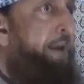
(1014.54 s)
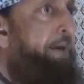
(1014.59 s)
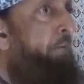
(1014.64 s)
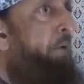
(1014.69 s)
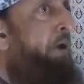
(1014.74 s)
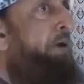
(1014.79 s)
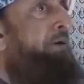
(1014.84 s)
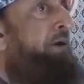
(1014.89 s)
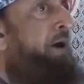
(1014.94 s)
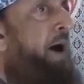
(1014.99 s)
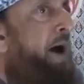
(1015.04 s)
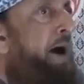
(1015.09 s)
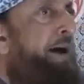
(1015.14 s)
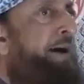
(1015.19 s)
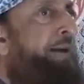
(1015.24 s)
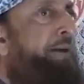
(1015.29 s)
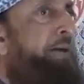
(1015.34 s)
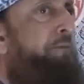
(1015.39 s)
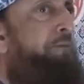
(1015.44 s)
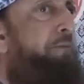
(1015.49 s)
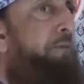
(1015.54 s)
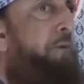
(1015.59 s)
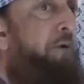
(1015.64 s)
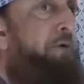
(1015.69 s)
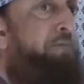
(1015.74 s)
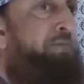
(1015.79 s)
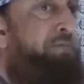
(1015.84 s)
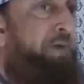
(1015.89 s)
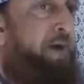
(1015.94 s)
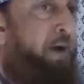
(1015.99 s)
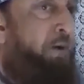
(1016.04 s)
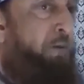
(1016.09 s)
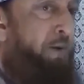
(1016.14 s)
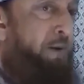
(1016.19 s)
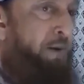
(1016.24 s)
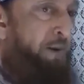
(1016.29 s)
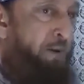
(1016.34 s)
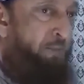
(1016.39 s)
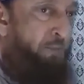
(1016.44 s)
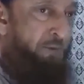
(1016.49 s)
And what kind of warfare
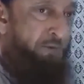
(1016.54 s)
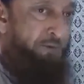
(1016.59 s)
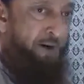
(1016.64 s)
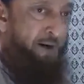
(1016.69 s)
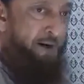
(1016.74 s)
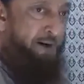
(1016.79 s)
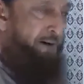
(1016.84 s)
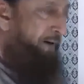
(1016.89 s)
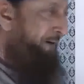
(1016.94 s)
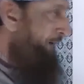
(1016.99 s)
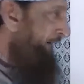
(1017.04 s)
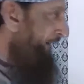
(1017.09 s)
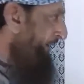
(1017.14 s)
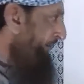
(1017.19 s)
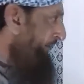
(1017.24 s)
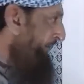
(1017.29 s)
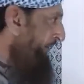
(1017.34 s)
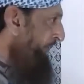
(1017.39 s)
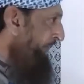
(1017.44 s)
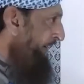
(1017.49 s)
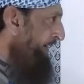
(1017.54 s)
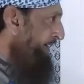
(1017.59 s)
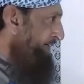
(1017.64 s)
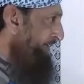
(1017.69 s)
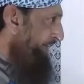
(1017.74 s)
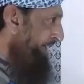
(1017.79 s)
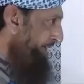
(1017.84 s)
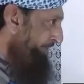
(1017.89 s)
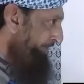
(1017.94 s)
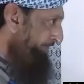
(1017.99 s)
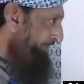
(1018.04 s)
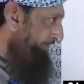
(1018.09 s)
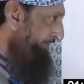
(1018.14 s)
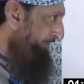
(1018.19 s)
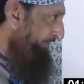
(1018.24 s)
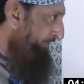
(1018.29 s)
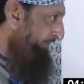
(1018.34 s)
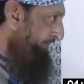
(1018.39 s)
will the Mujahideen be waging